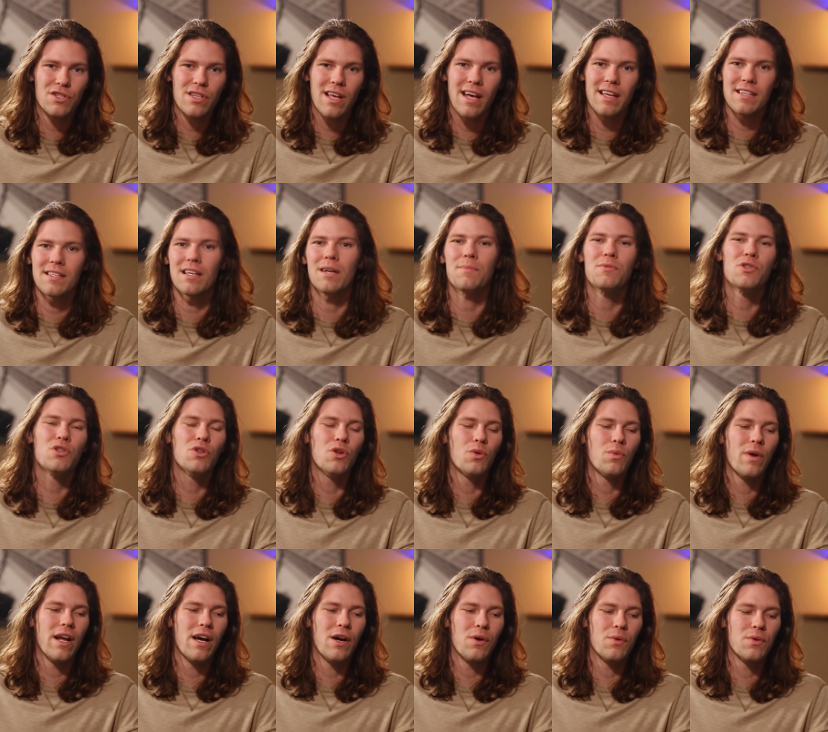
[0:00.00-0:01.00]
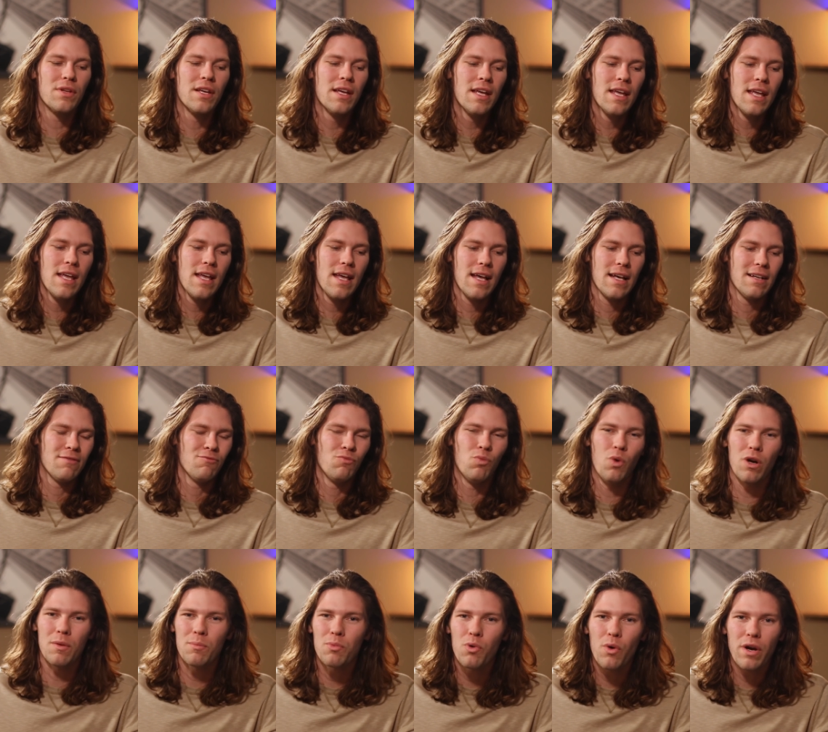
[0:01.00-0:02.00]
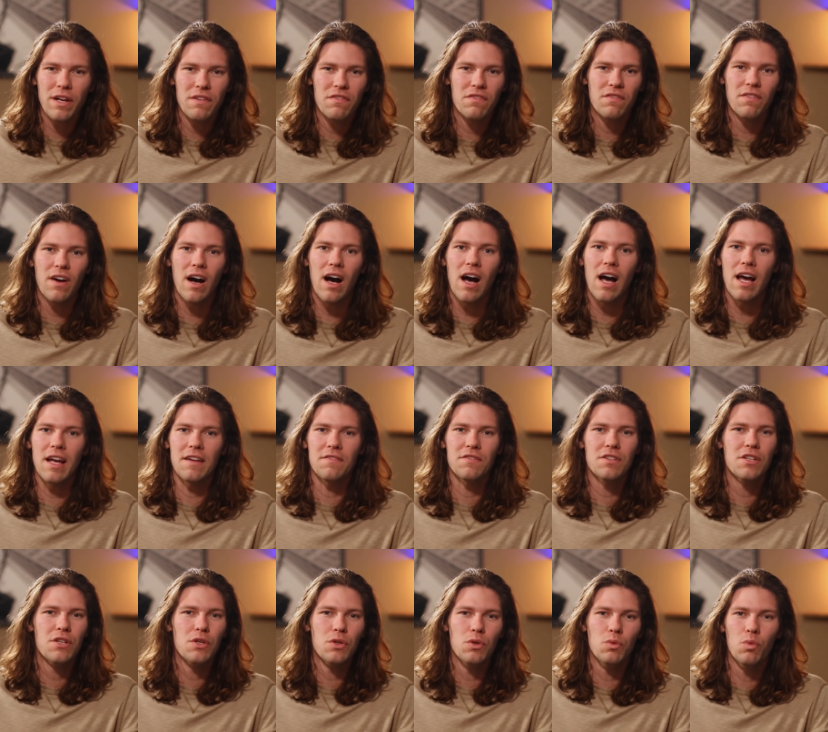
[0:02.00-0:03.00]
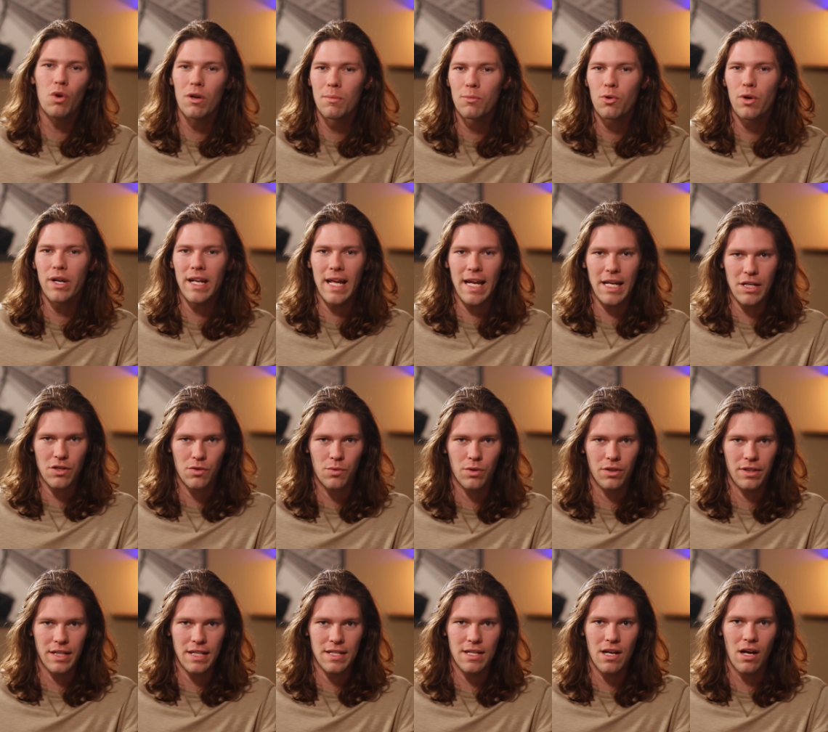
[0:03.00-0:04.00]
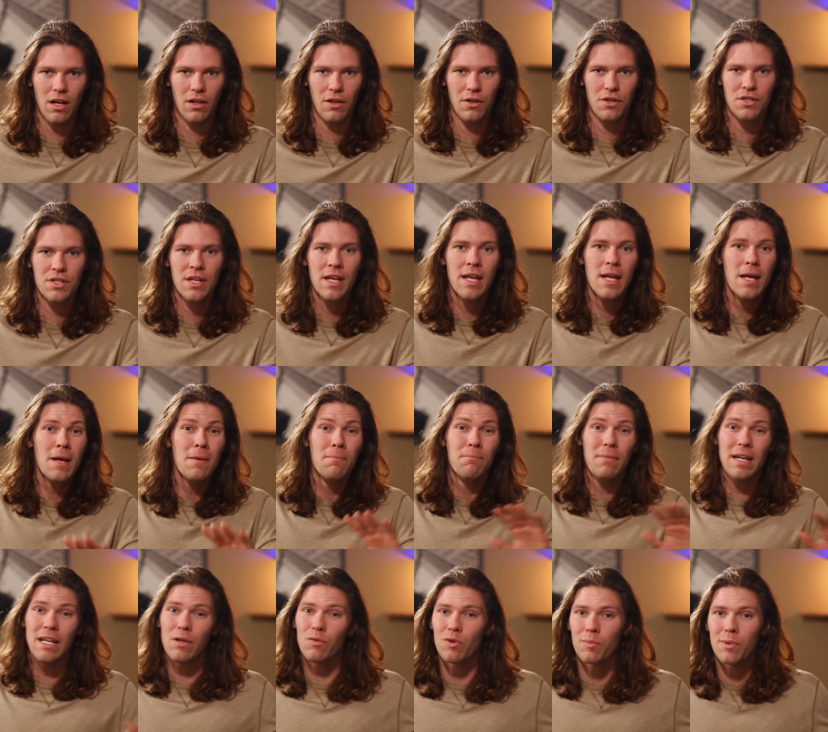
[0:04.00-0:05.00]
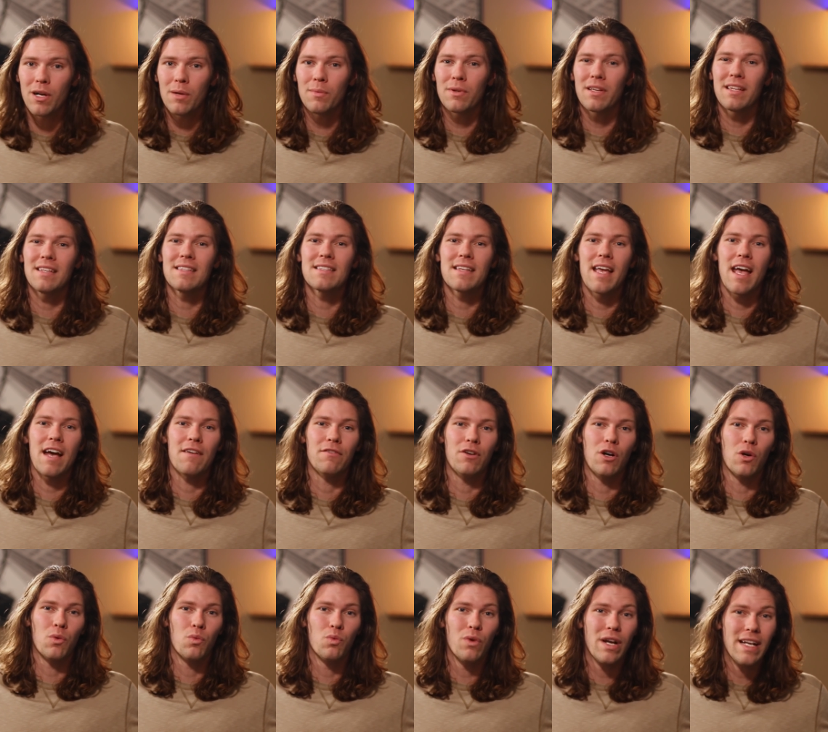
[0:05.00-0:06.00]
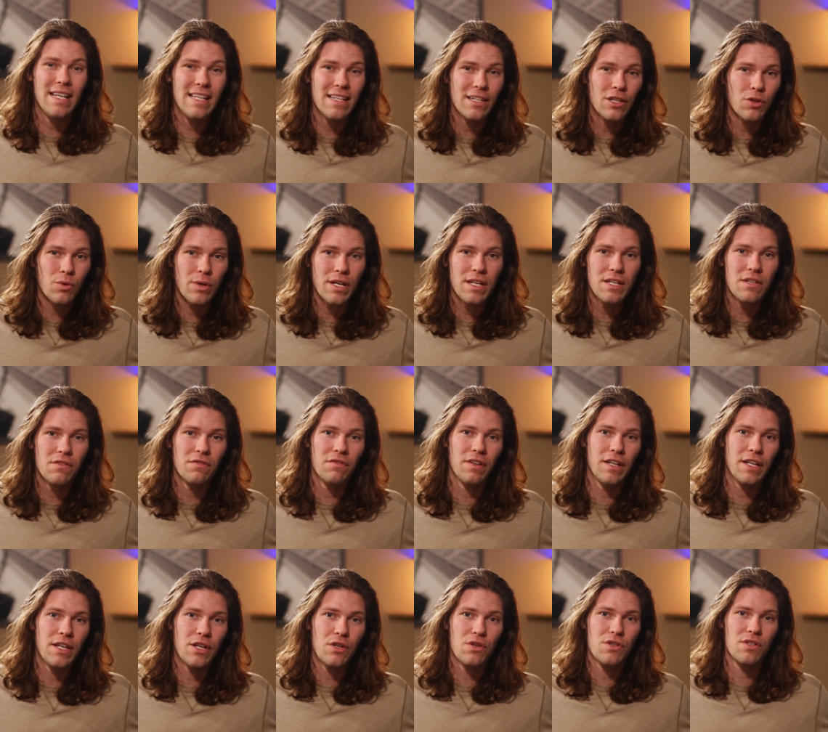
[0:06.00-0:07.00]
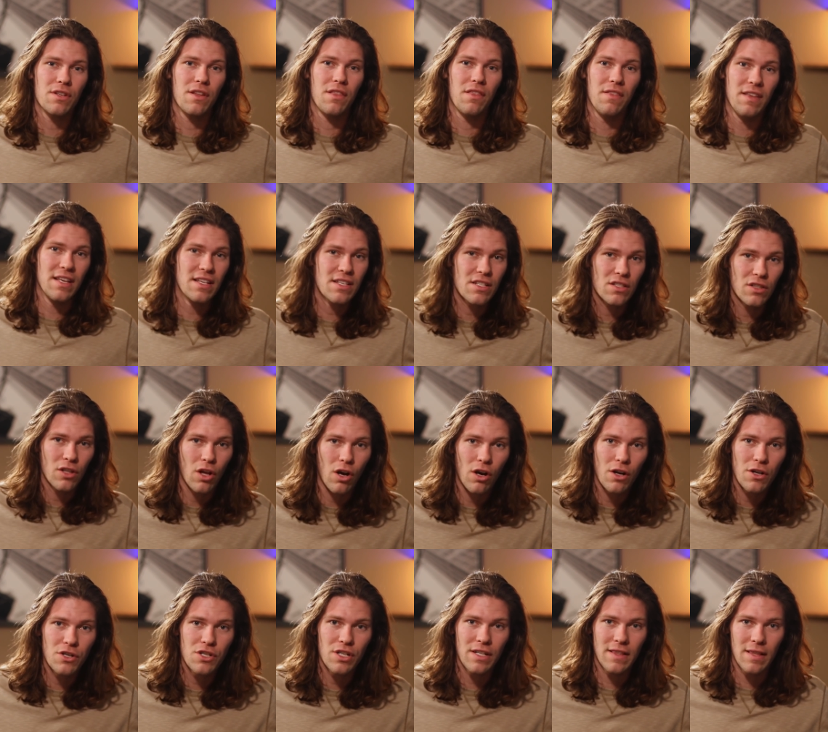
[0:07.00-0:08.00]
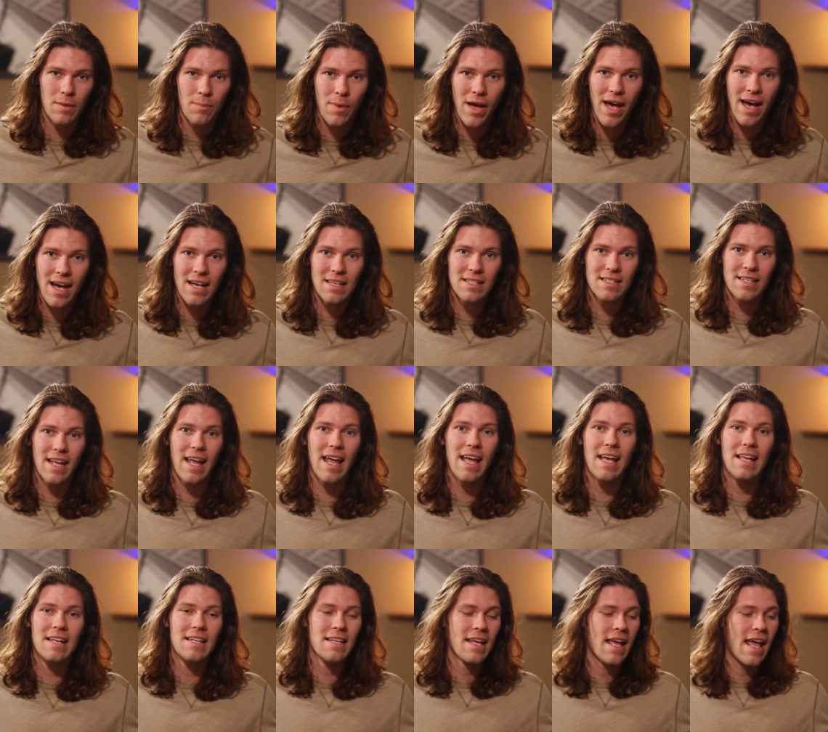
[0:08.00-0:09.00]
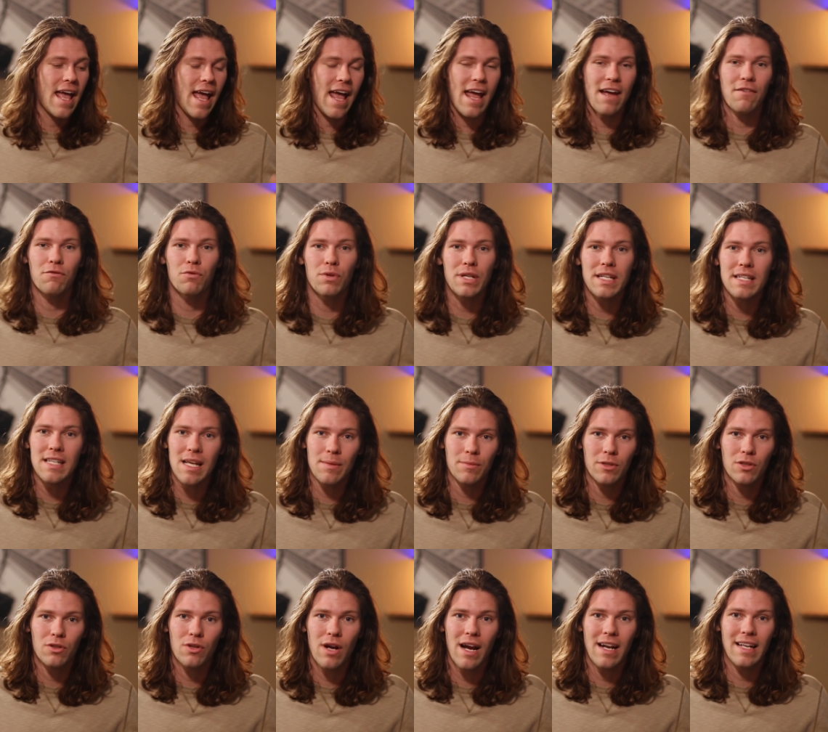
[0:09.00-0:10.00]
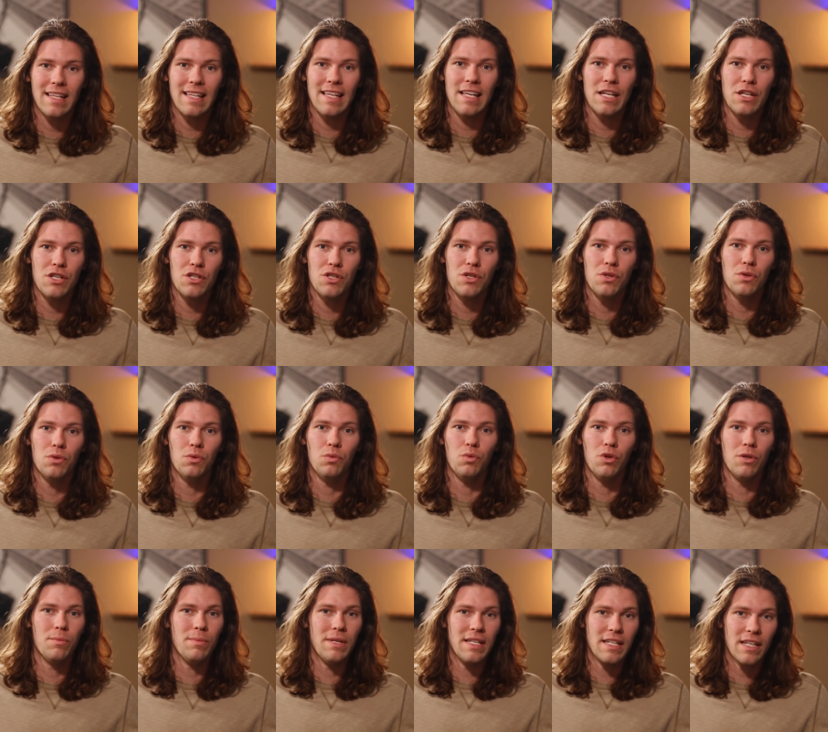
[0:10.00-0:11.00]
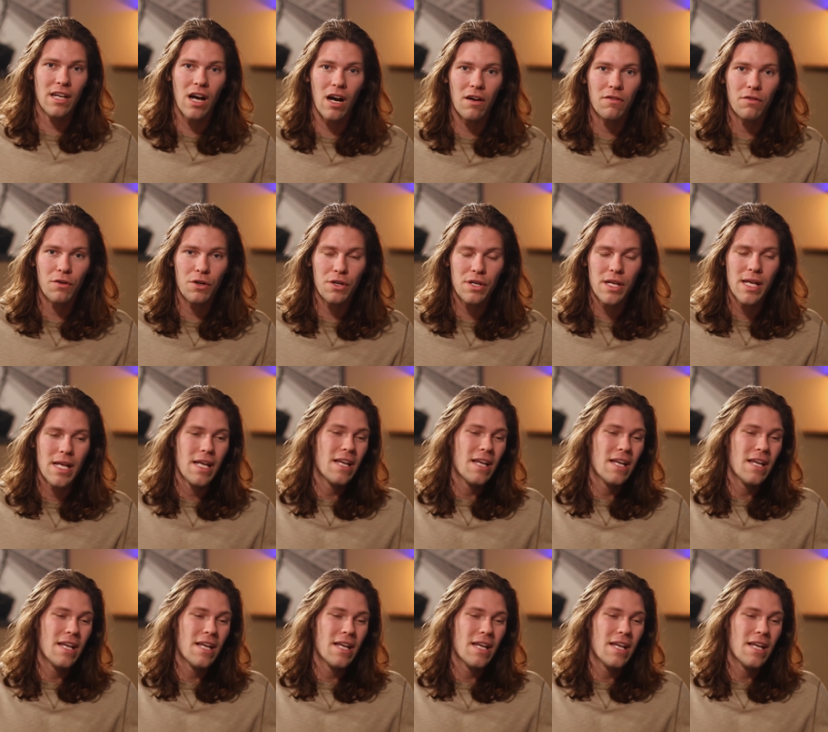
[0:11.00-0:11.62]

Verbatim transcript: size up to around $1.5 to $1.8 trillion. Many Republicans have already agreed to figures this large in the past, and every Democratic issue would be covered,